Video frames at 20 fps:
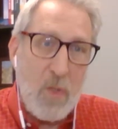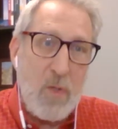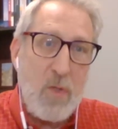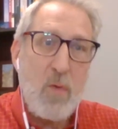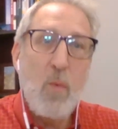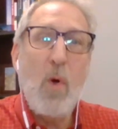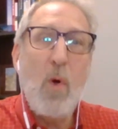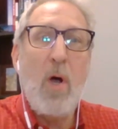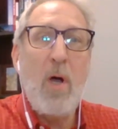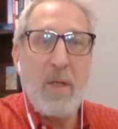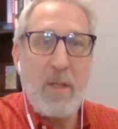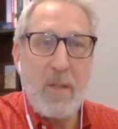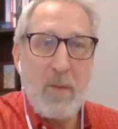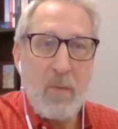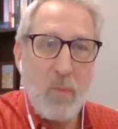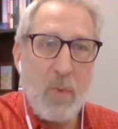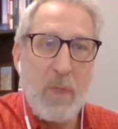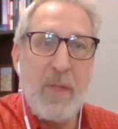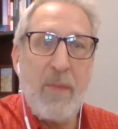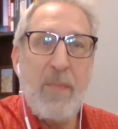You walk
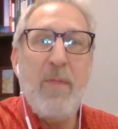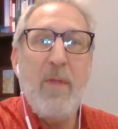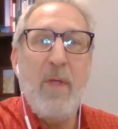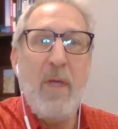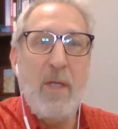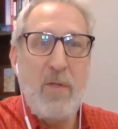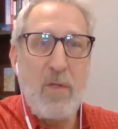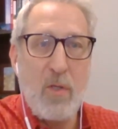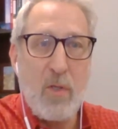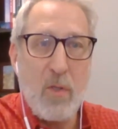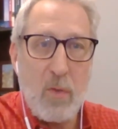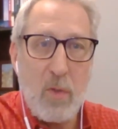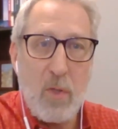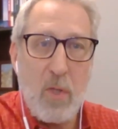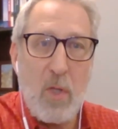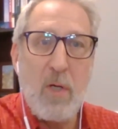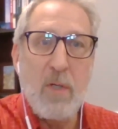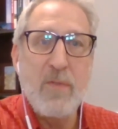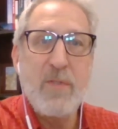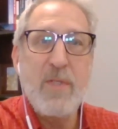with and you go
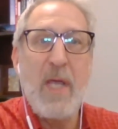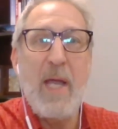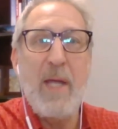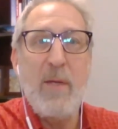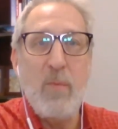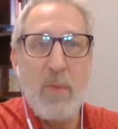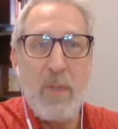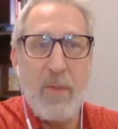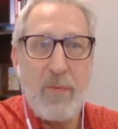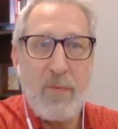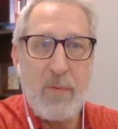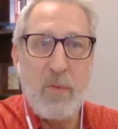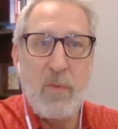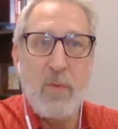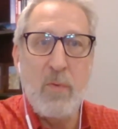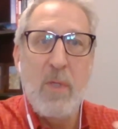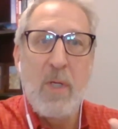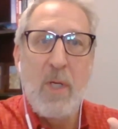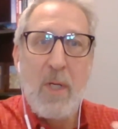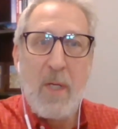alongside with,
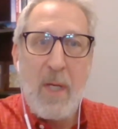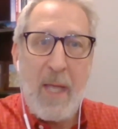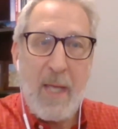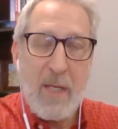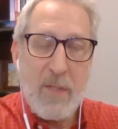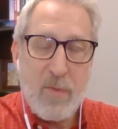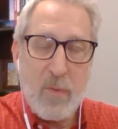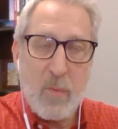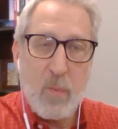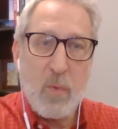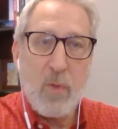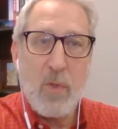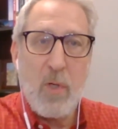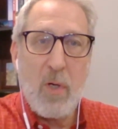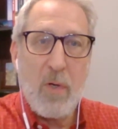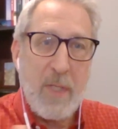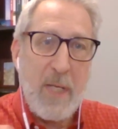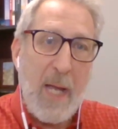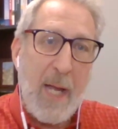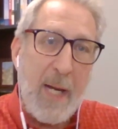you, as it were,
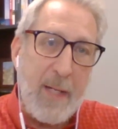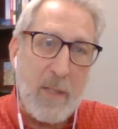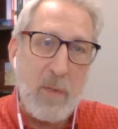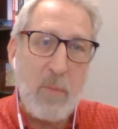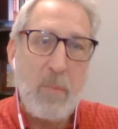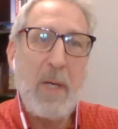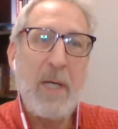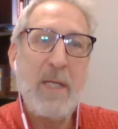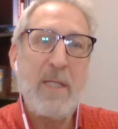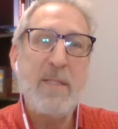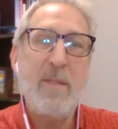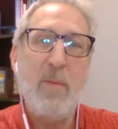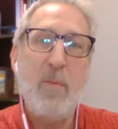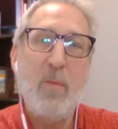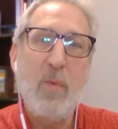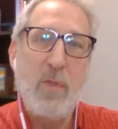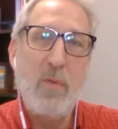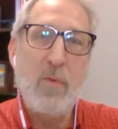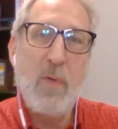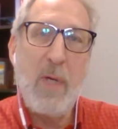are guided by
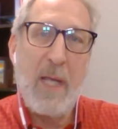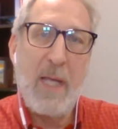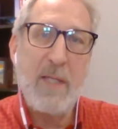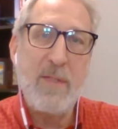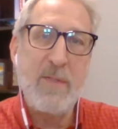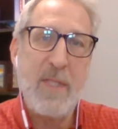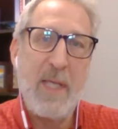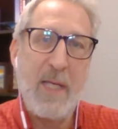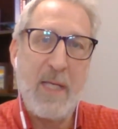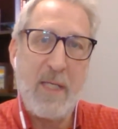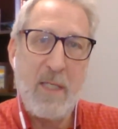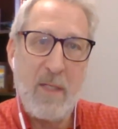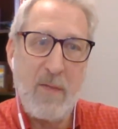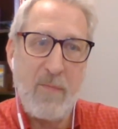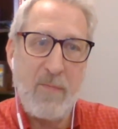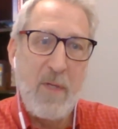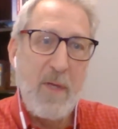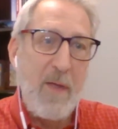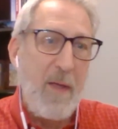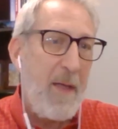someone who has that
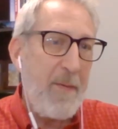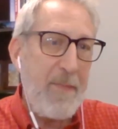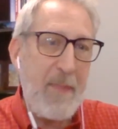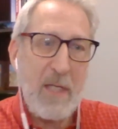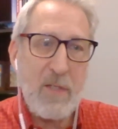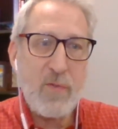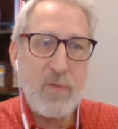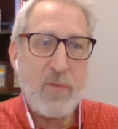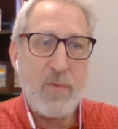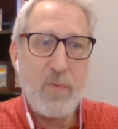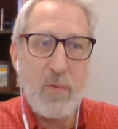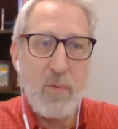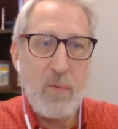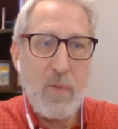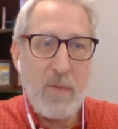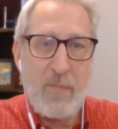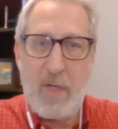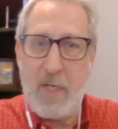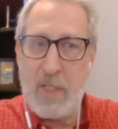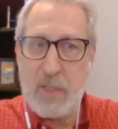gift. And that's
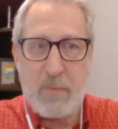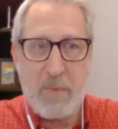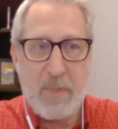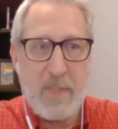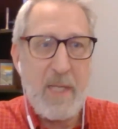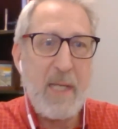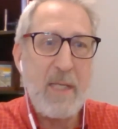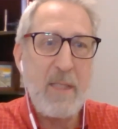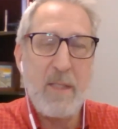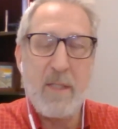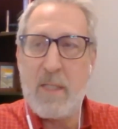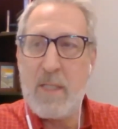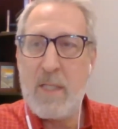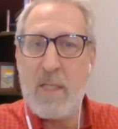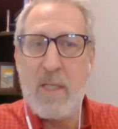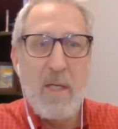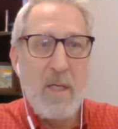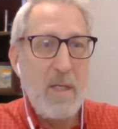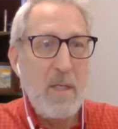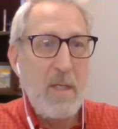true of
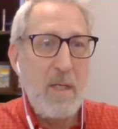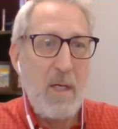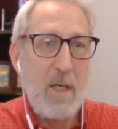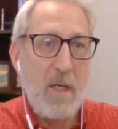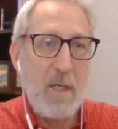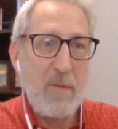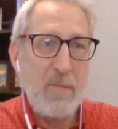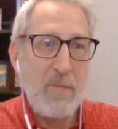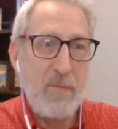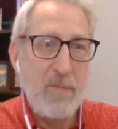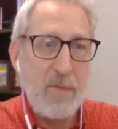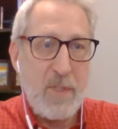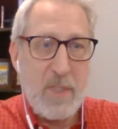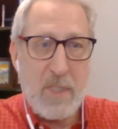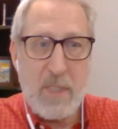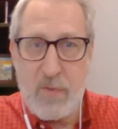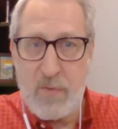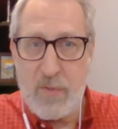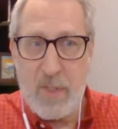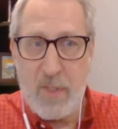hospitality, of
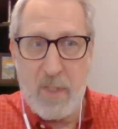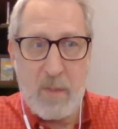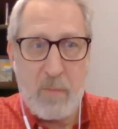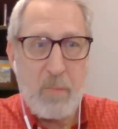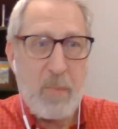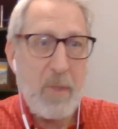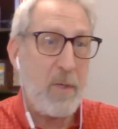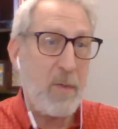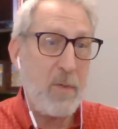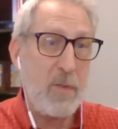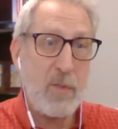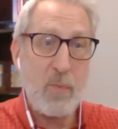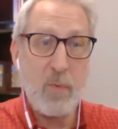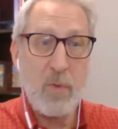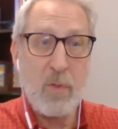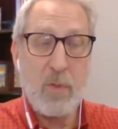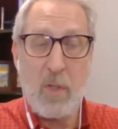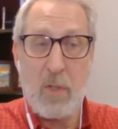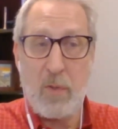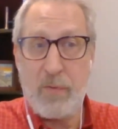teaching. Parents,
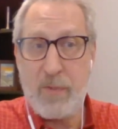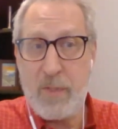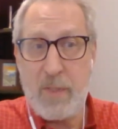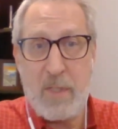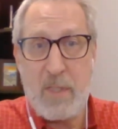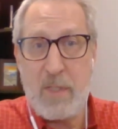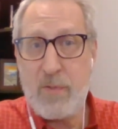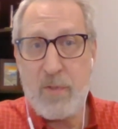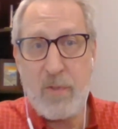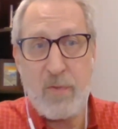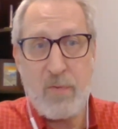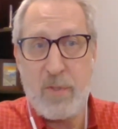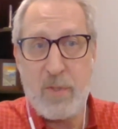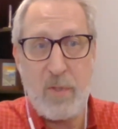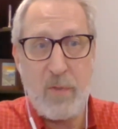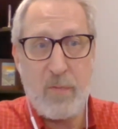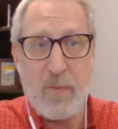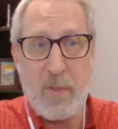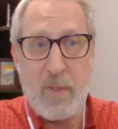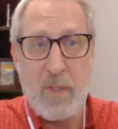we're called to teach our
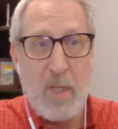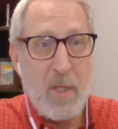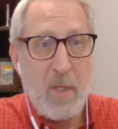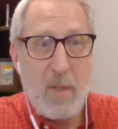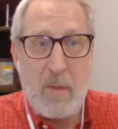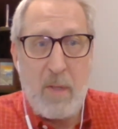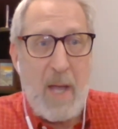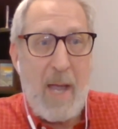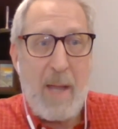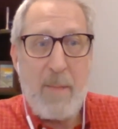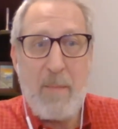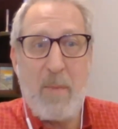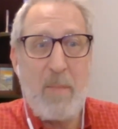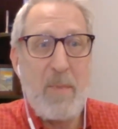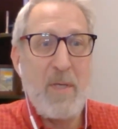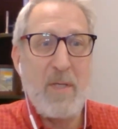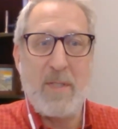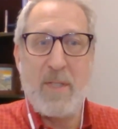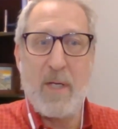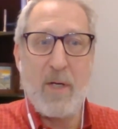children. I may
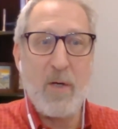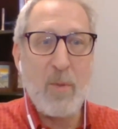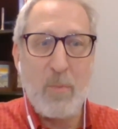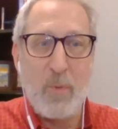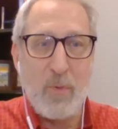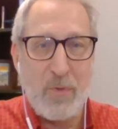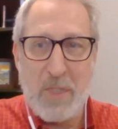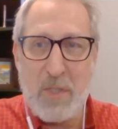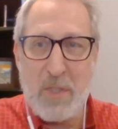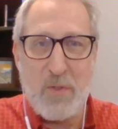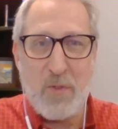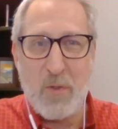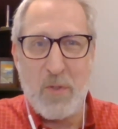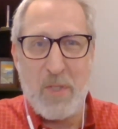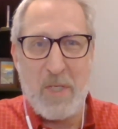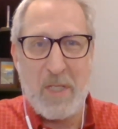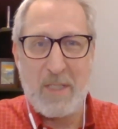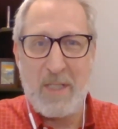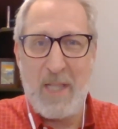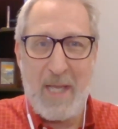be a terrible teacher
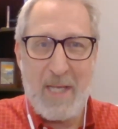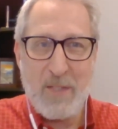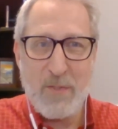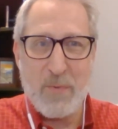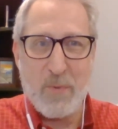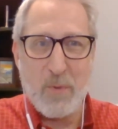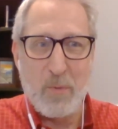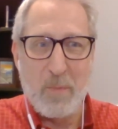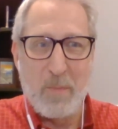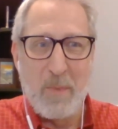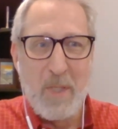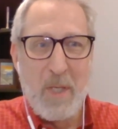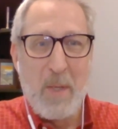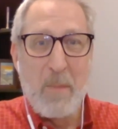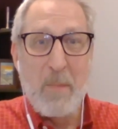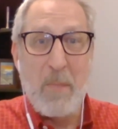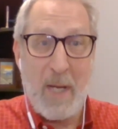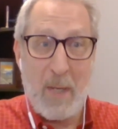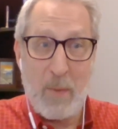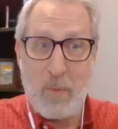in a classroom,
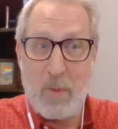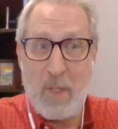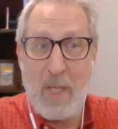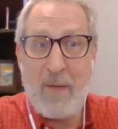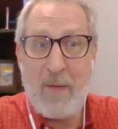but I will